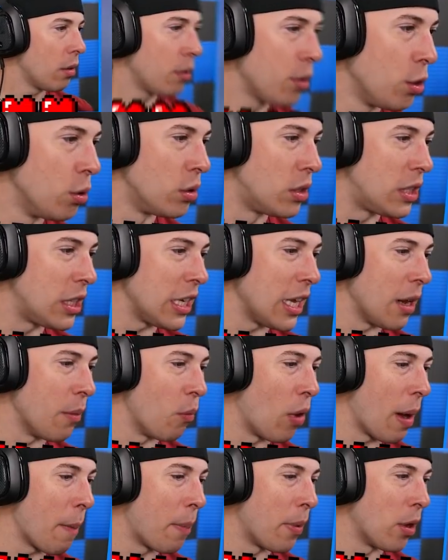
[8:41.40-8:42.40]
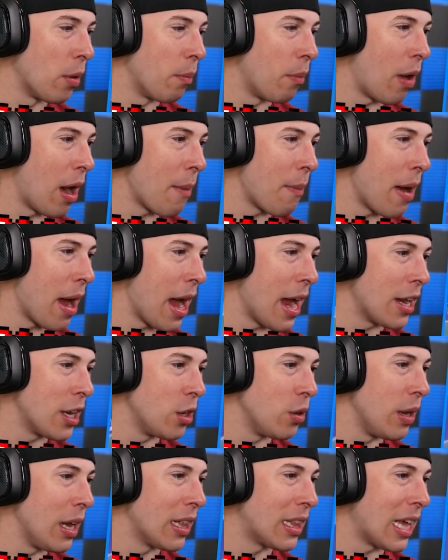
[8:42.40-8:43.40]
You see him right, right behind
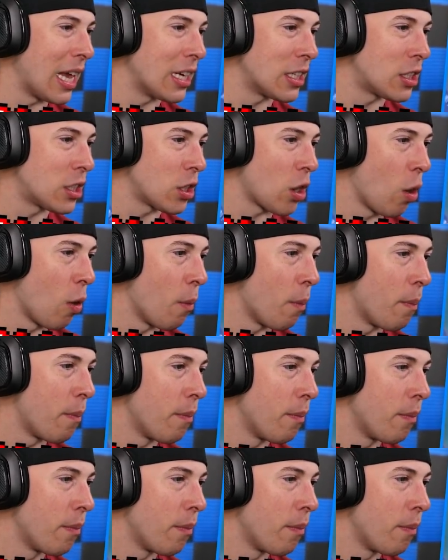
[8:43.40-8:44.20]
you. Hit that scope.